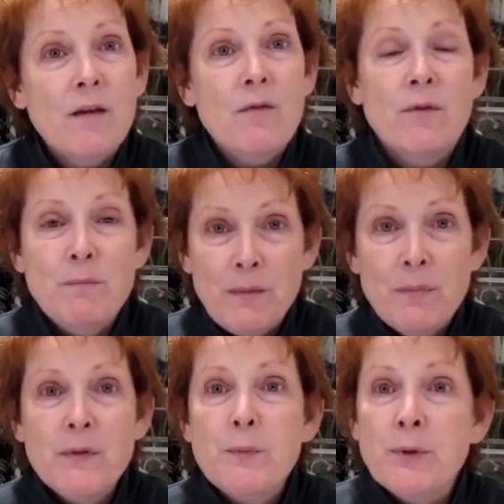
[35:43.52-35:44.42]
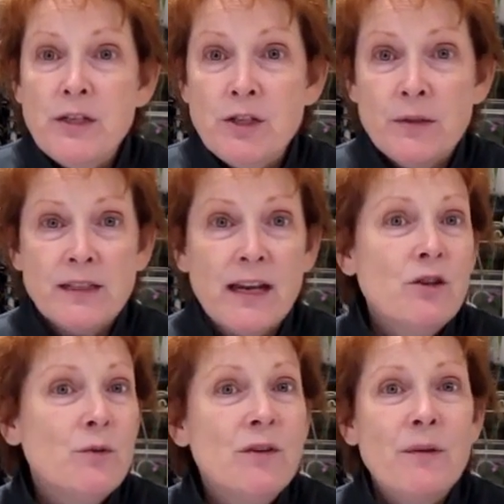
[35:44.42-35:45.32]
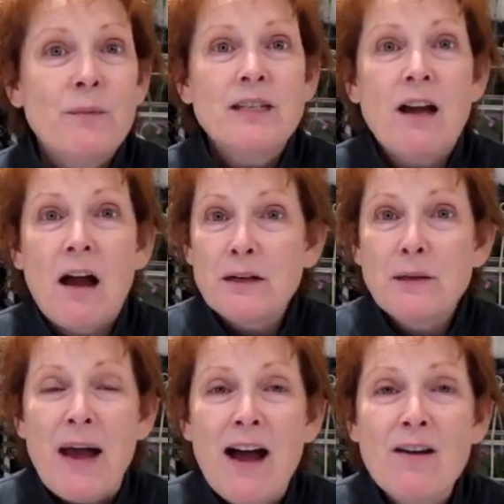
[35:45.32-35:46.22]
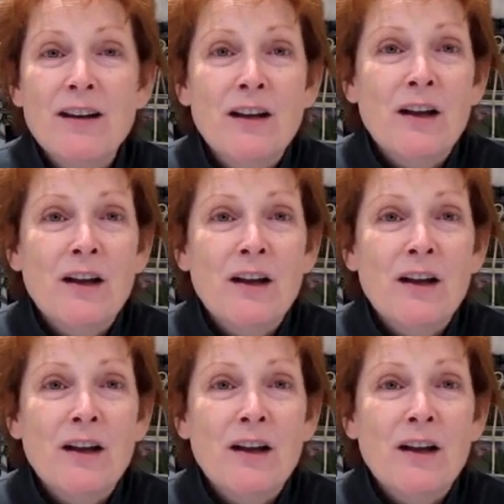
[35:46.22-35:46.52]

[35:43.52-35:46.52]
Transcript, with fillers: Remember the pre show schedule that we talked about